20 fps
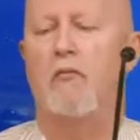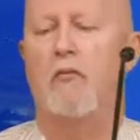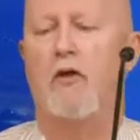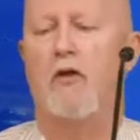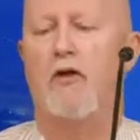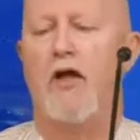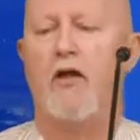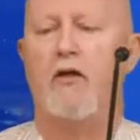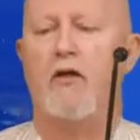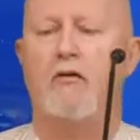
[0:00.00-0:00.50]

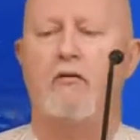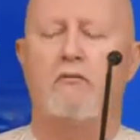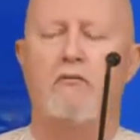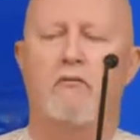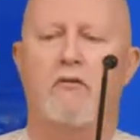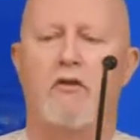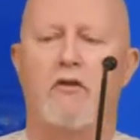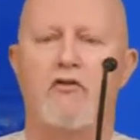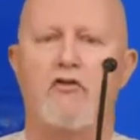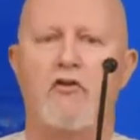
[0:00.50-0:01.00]
Again,
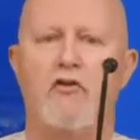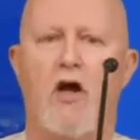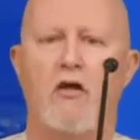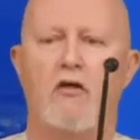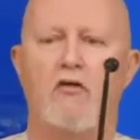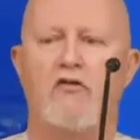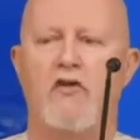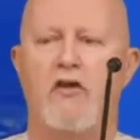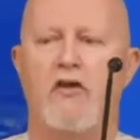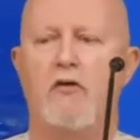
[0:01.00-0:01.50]
there's not
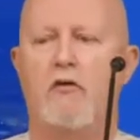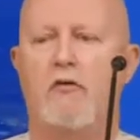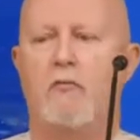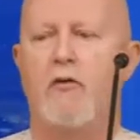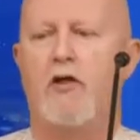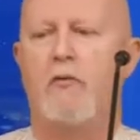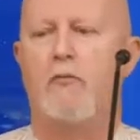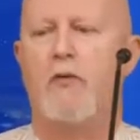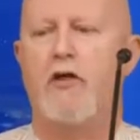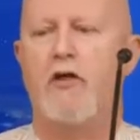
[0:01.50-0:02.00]
a single
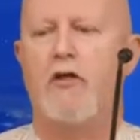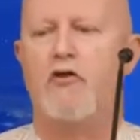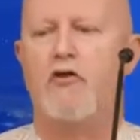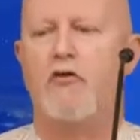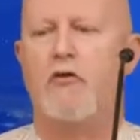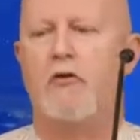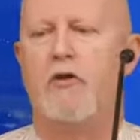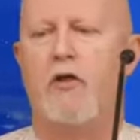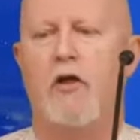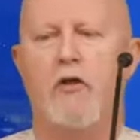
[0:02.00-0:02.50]
big
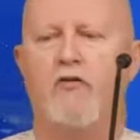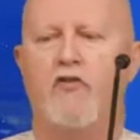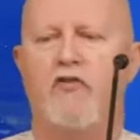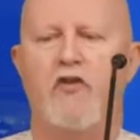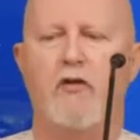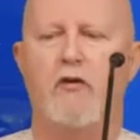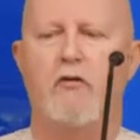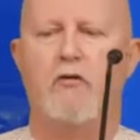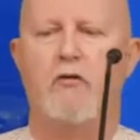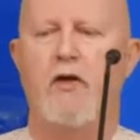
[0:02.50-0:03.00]
picture, a
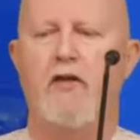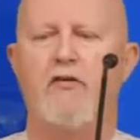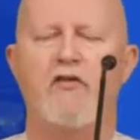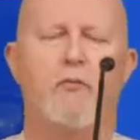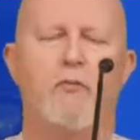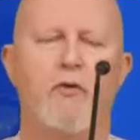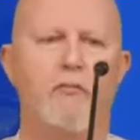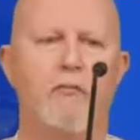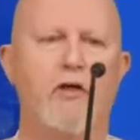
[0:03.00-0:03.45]
single recipe.